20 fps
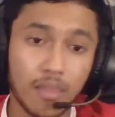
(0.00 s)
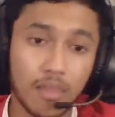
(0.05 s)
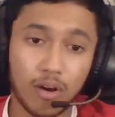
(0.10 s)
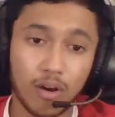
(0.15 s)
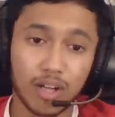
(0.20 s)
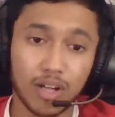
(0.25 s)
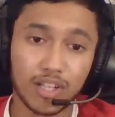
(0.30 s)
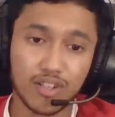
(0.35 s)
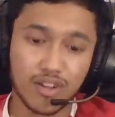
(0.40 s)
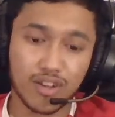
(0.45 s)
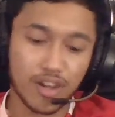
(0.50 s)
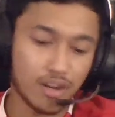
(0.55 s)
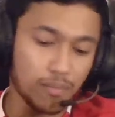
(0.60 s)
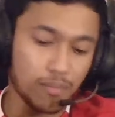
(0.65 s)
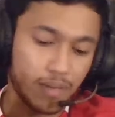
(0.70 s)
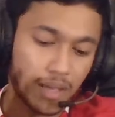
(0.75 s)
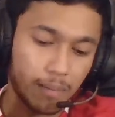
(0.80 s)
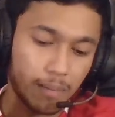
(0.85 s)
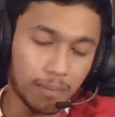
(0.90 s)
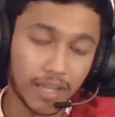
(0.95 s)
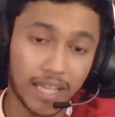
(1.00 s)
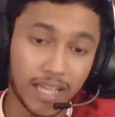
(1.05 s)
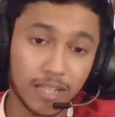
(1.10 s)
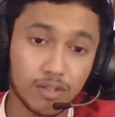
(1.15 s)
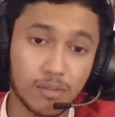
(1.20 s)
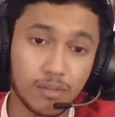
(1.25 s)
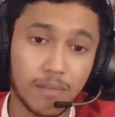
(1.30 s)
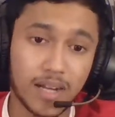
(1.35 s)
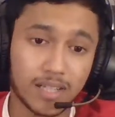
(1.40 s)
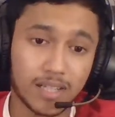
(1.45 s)
The ball is going to be played
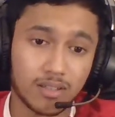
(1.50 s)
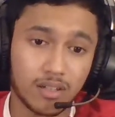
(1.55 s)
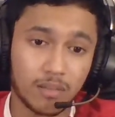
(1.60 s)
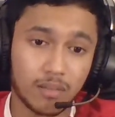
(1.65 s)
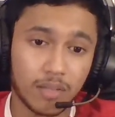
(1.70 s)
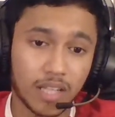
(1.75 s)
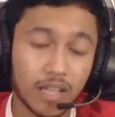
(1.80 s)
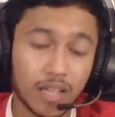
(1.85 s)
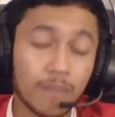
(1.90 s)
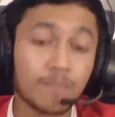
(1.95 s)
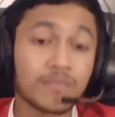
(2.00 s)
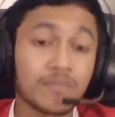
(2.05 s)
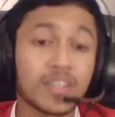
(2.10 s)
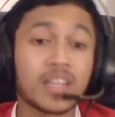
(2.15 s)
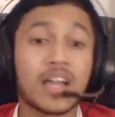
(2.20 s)
to McTominay.